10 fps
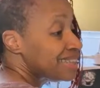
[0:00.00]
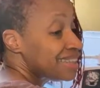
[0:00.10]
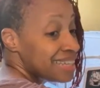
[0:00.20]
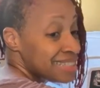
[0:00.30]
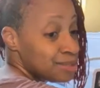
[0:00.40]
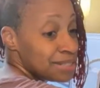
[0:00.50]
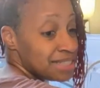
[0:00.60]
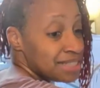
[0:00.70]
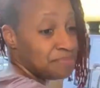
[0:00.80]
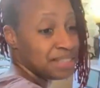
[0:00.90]
this was
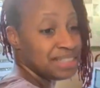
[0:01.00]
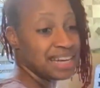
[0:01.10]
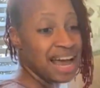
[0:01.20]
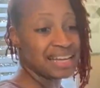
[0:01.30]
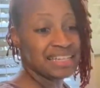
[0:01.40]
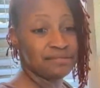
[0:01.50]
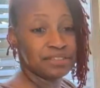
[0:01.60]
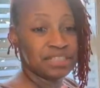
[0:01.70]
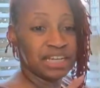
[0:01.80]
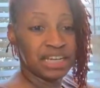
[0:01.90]
something that I'd never
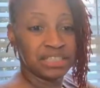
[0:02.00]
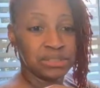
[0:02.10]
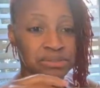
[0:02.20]
done. Who's